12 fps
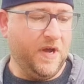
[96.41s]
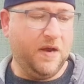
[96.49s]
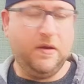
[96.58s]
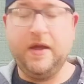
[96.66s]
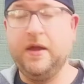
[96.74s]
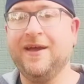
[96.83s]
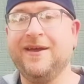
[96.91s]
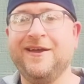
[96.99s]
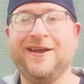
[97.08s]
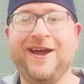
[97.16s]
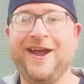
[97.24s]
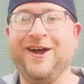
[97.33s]
I
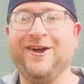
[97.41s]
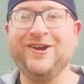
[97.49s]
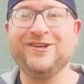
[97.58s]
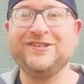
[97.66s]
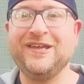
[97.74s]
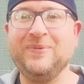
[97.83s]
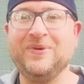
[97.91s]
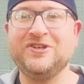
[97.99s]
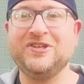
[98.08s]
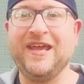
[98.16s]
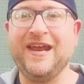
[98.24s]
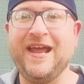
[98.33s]
honestly
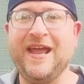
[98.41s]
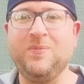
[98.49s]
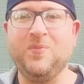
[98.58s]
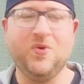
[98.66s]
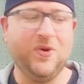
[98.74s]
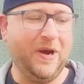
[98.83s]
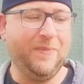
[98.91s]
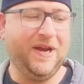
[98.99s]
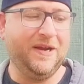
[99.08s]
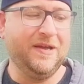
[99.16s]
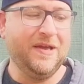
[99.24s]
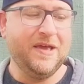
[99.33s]
wish they had had more. I
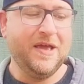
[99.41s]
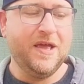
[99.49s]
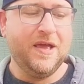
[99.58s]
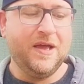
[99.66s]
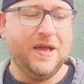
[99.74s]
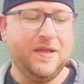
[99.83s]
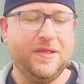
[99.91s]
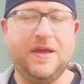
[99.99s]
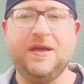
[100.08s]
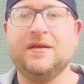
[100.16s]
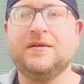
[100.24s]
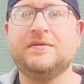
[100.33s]
mean,
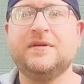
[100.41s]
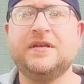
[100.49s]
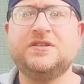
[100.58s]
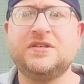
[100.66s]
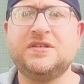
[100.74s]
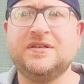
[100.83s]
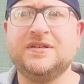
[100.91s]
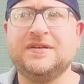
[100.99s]
it's just